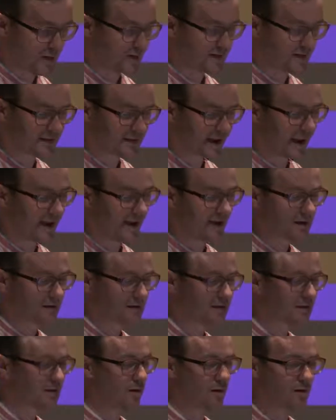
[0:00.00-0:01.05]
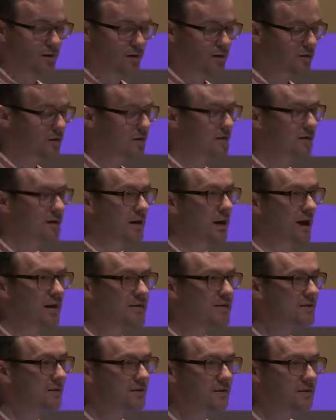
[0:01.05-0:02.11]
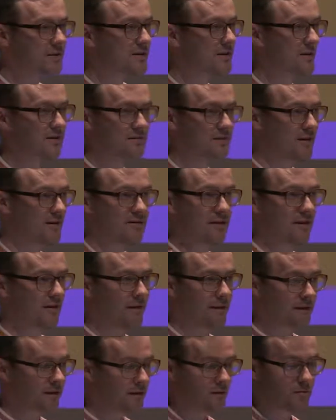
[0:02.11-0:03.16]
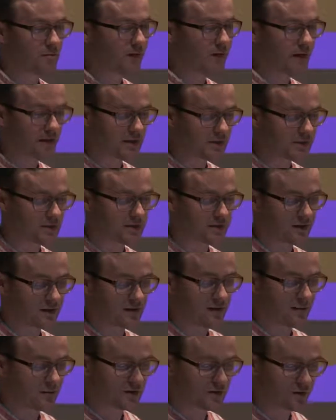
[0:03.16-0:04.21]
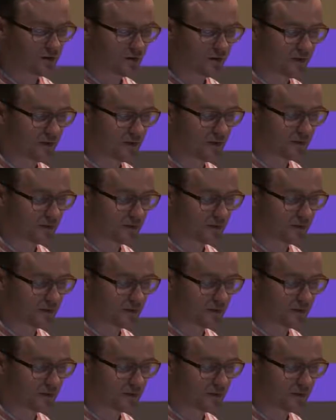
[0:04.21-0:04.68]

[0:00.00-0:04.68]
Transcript: scales, chords, clusters, and their combinations. In terms of